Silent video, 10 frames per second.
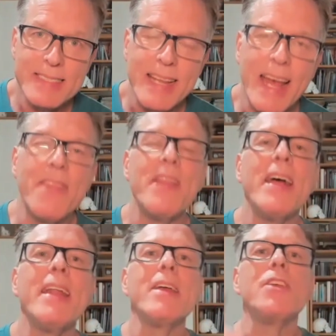and
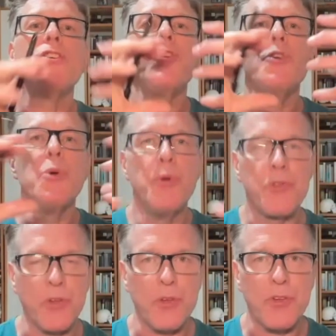then it
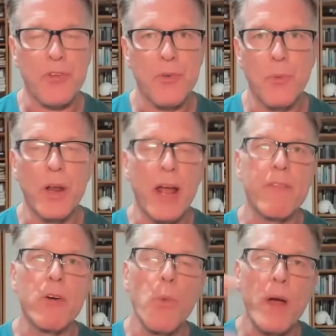uses
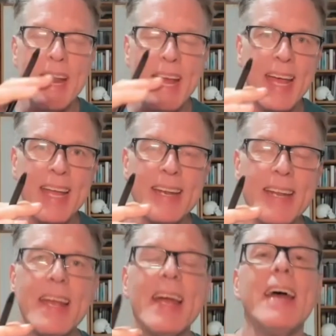whatever went
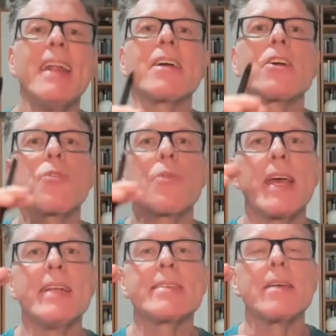in, and it
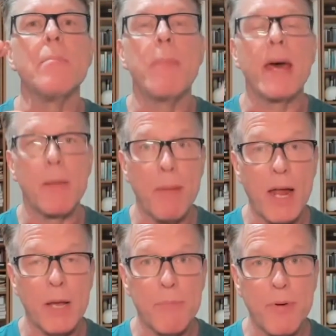creates a
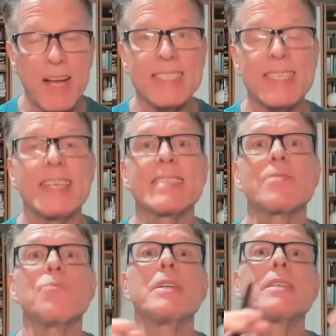metabolic
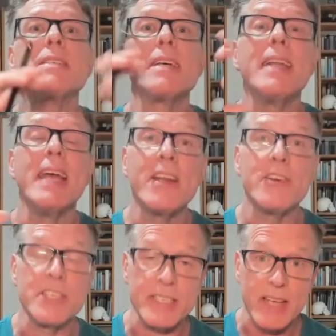process, which is an
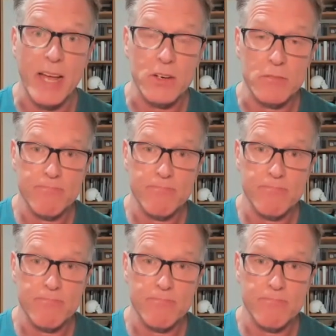energy cycle,